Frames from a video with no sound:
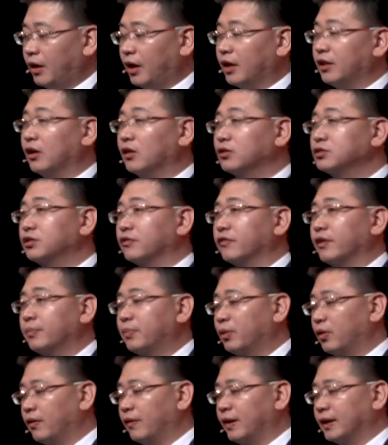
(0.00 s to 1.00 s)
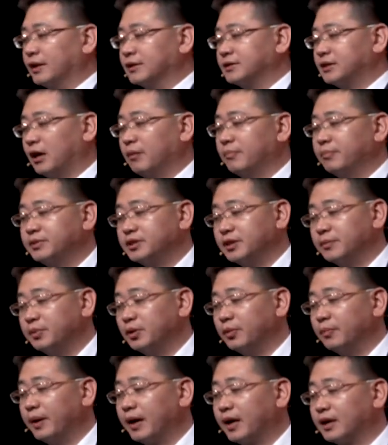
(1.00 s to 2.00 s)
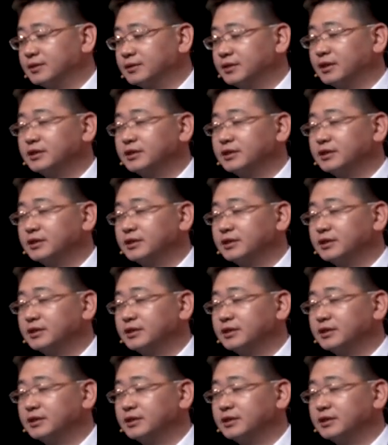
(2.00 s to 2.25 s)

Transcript: And also we provide some CPU backend